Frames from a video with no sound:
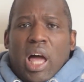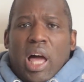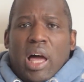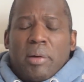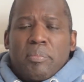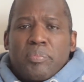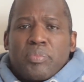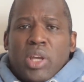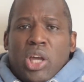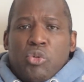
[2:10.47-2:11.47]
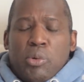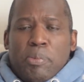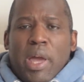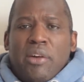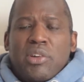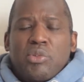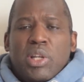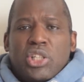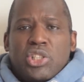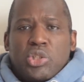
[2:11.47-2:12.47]
repairing
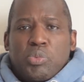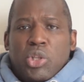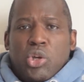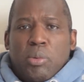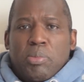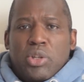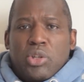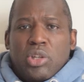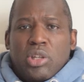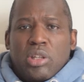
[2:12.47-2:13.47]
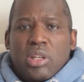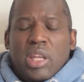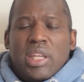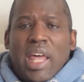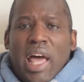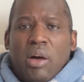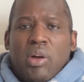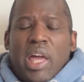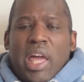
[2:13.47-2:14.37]
relations with the European Union. Now,